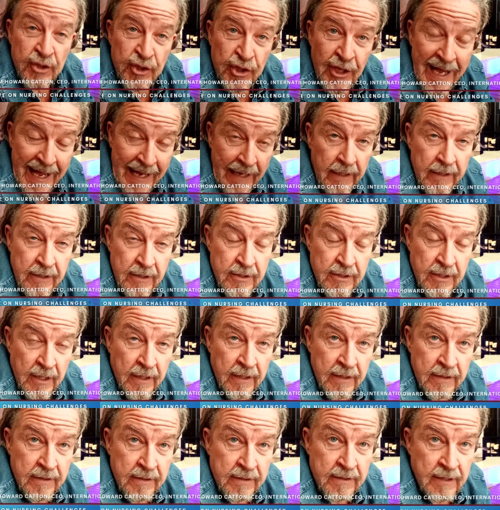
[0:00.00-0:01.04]

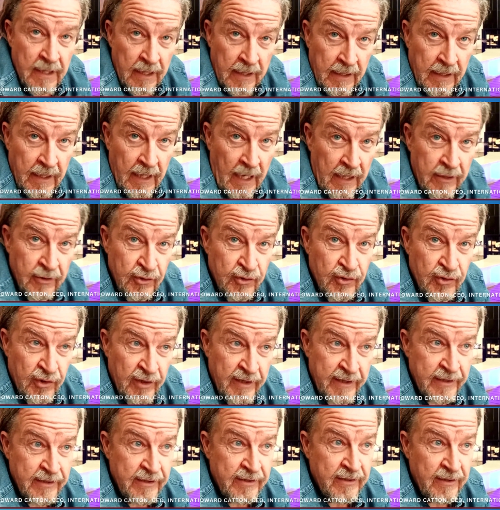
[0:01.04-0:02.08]
challenges that
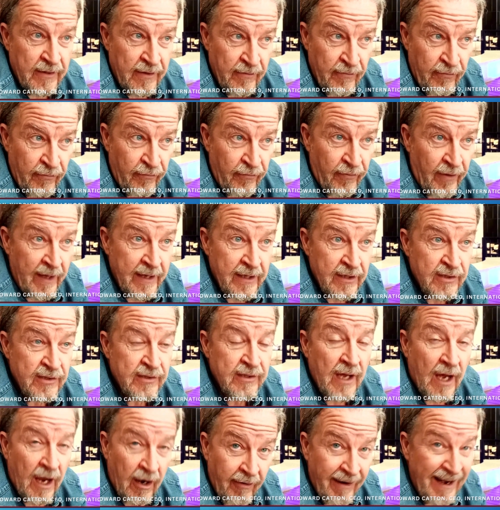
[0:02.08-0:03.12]
countries
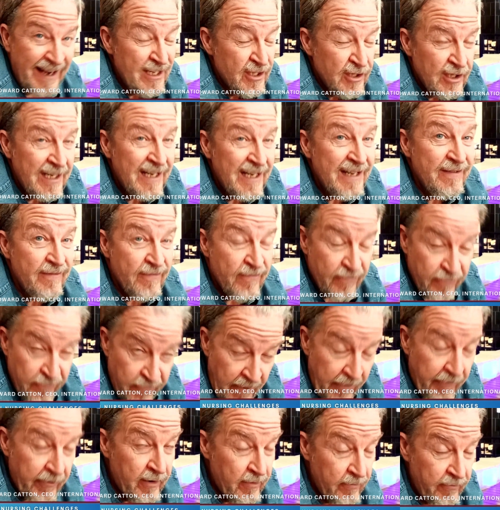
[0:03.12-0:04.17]
face are actually
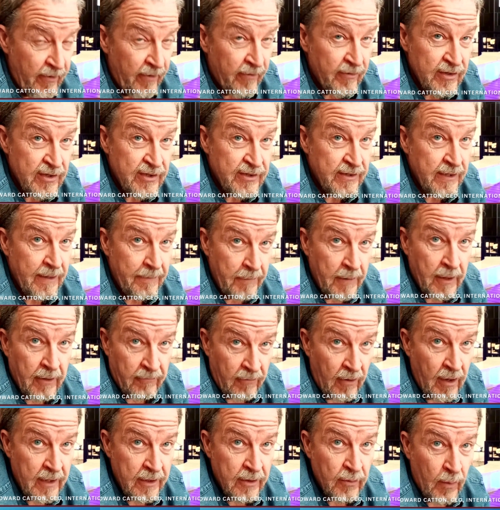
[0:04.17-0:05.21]
very, very similar
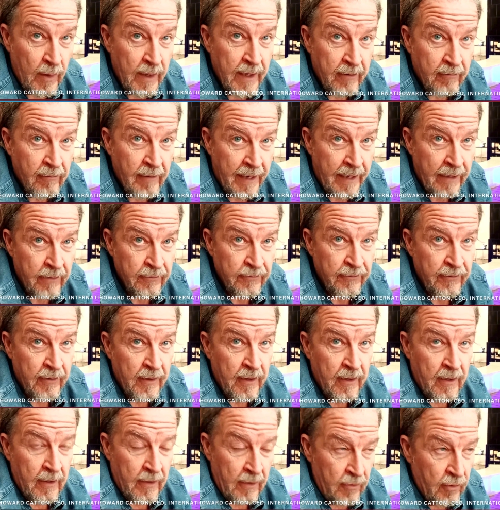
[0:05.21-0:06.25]
right the way around
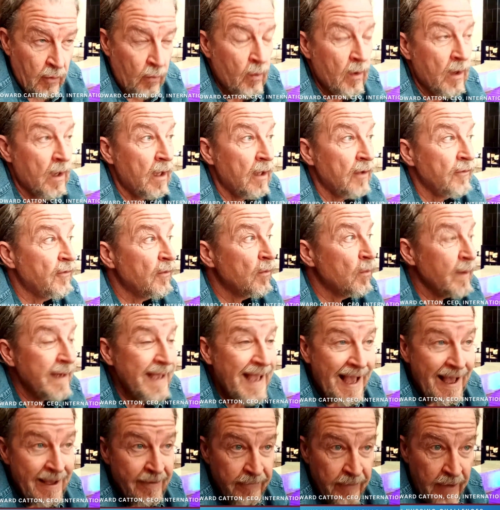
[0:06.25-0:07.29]
the world.
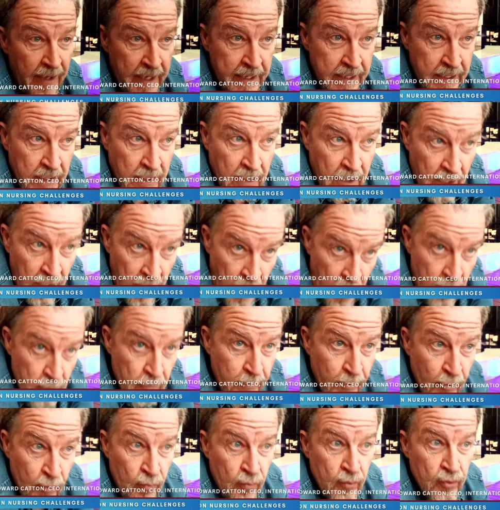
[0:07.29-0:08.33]
We have a
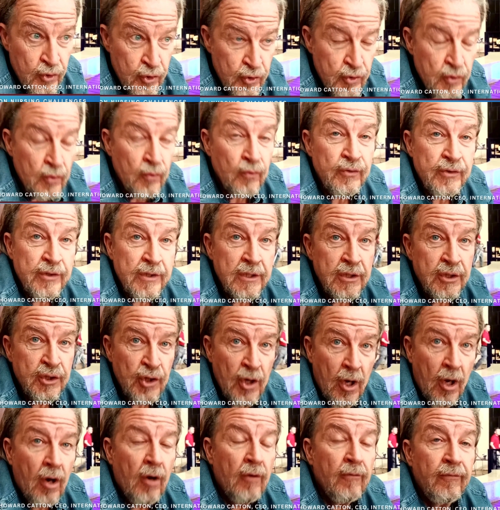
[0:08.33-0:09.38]
global shortage
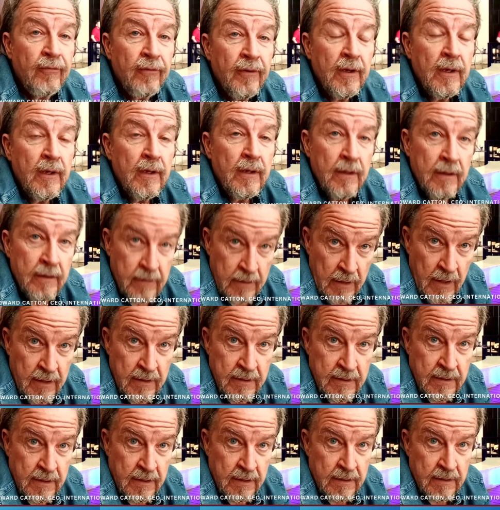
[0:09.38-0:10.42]
of
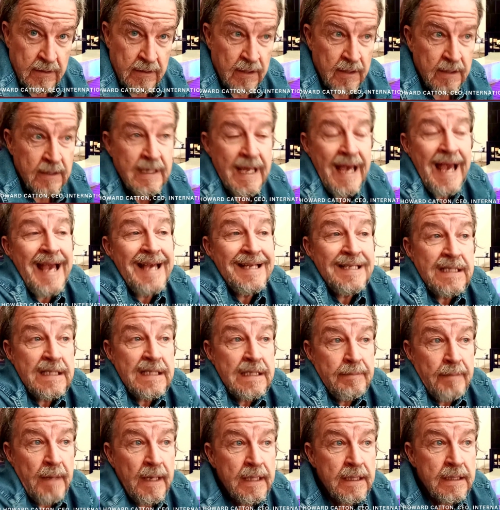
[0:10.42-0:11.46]
nurses. It's
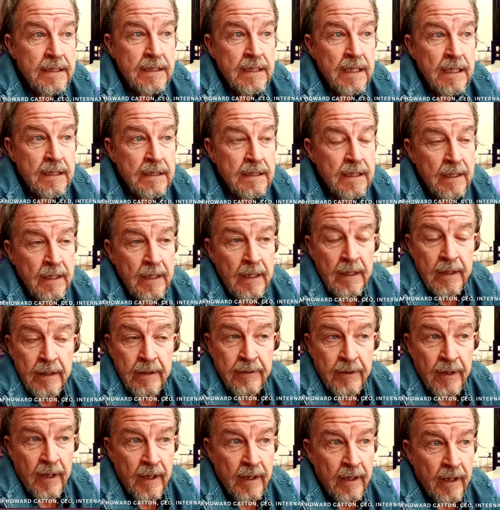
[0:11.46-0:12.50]
estimated
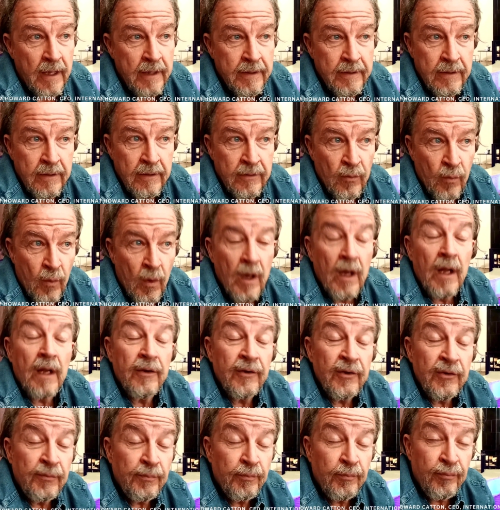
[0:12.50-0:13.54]
that the
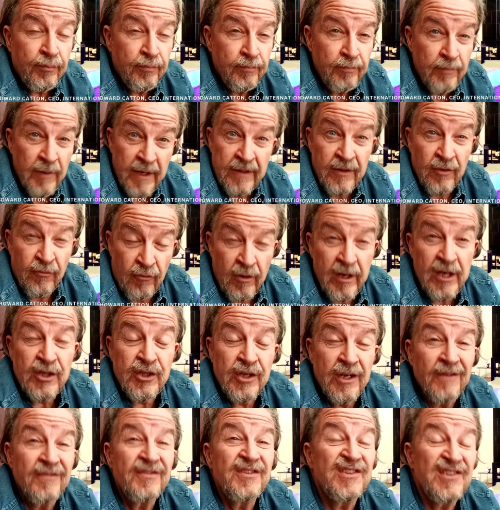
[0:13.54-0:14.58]
world is in the
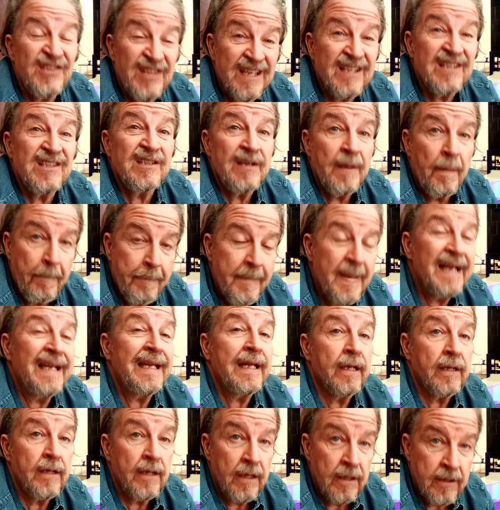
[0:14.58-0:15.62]
region of 6
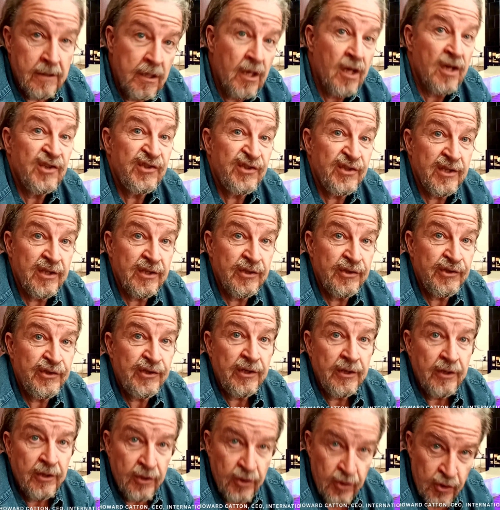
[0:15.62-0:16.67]
million nurses
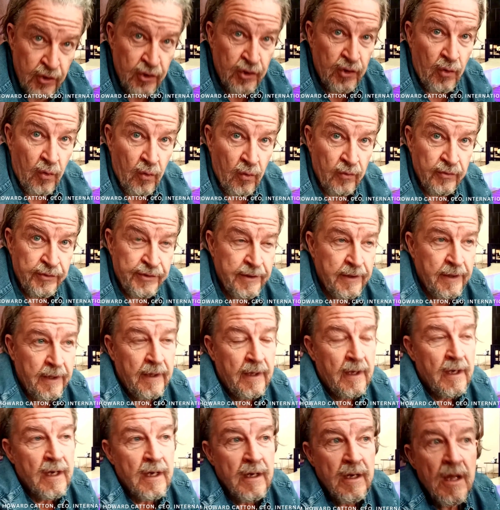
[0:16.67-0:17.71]
short.
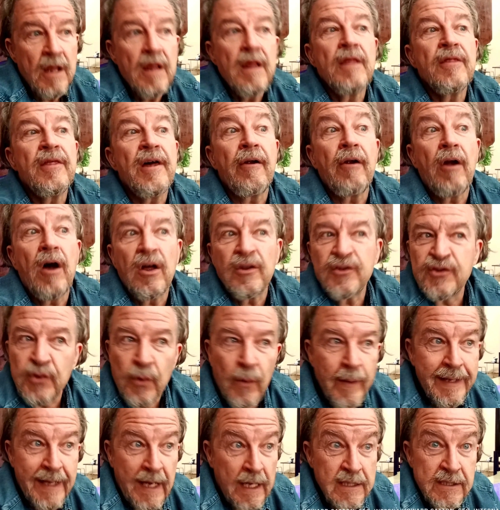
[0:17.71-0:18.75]
There are
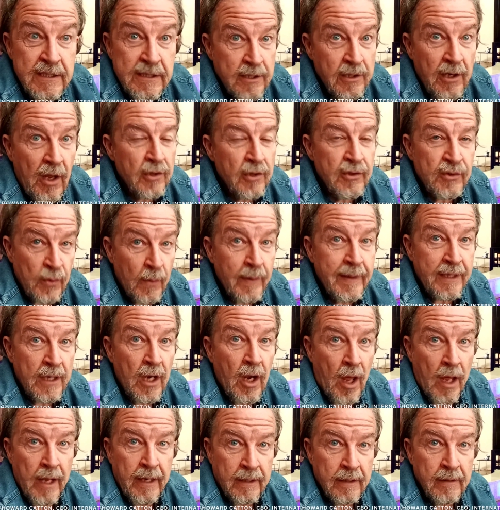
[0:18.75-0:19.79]
28 to not
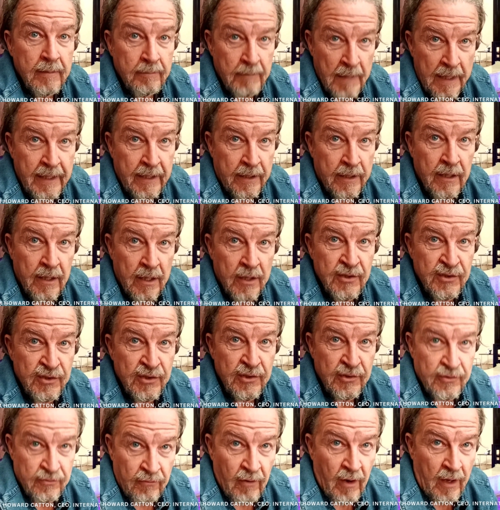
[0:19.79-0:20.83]
29 million
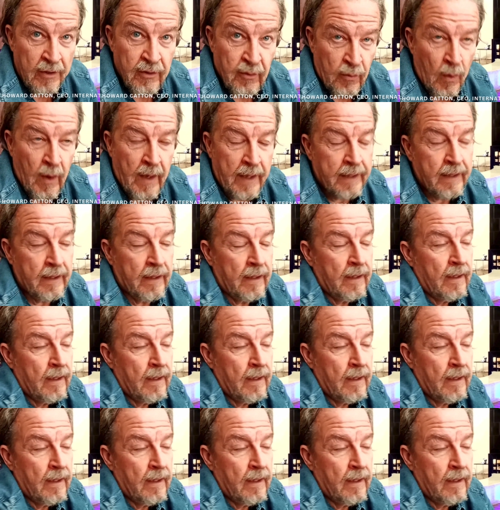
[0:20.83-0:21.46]
nurses right the way